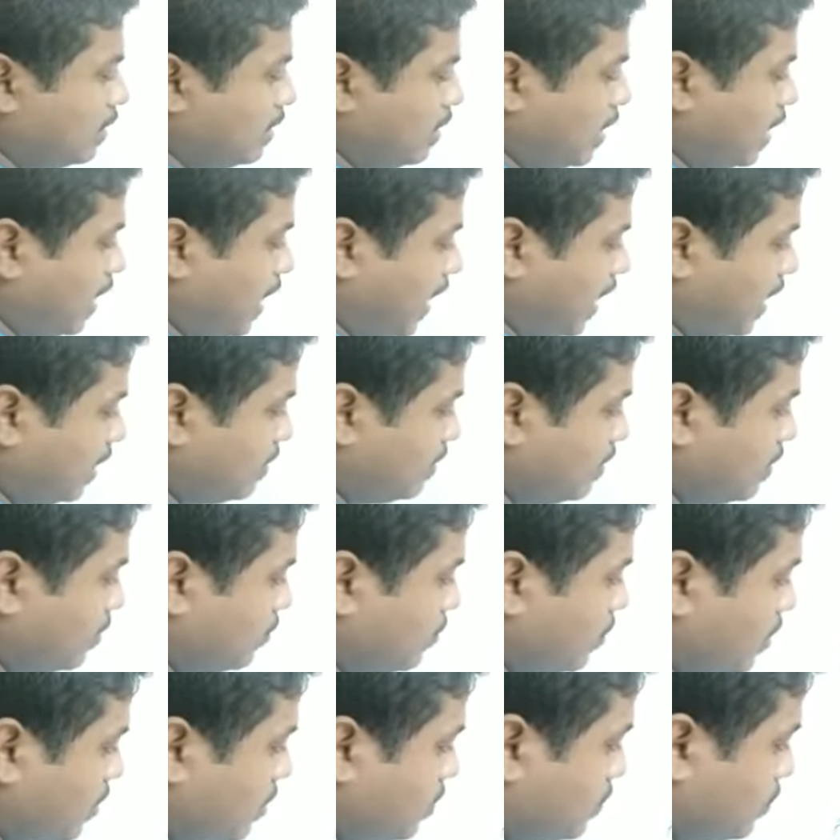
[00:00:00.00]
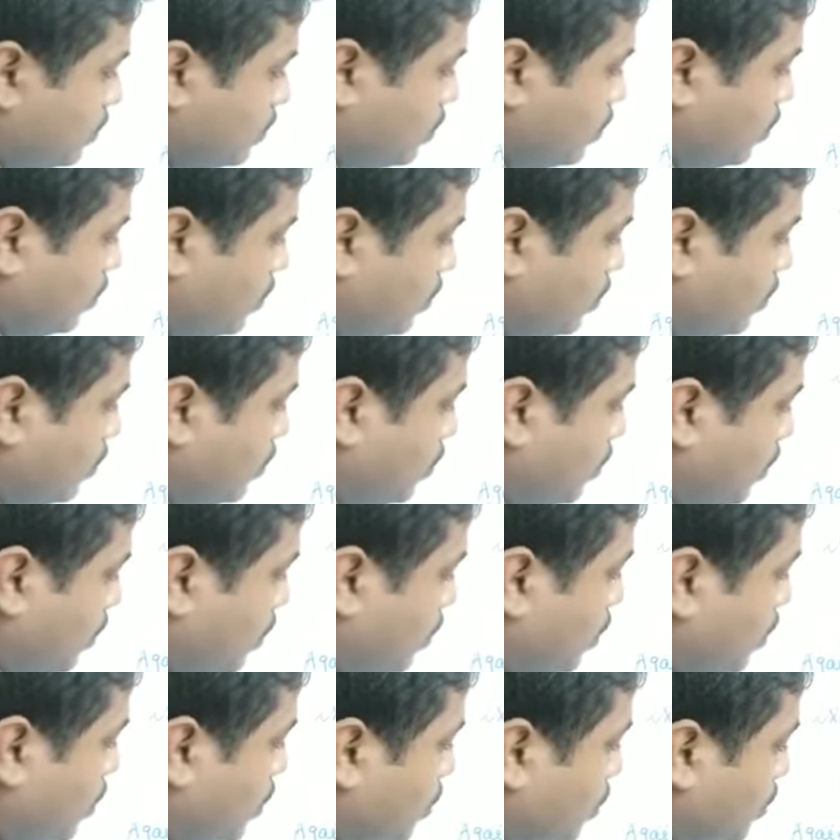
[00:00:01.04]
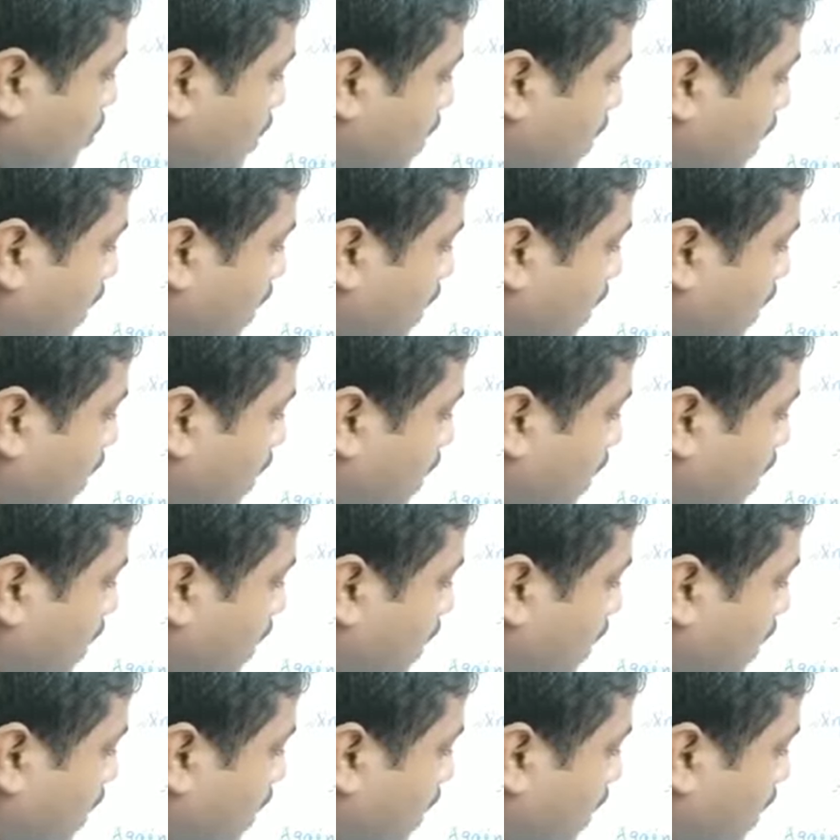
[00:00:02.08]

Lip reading: S equals to ut